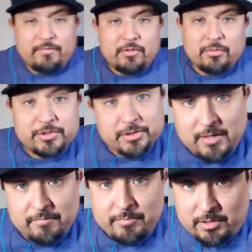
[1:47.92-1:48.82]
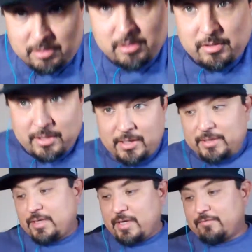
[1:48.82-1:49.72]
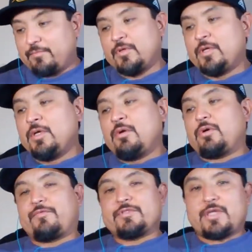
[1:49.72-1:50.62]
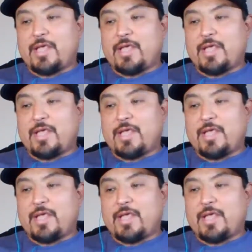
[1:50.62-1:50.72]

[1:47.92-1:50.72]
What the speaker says: even though we should have them in our heart. I like to have reference.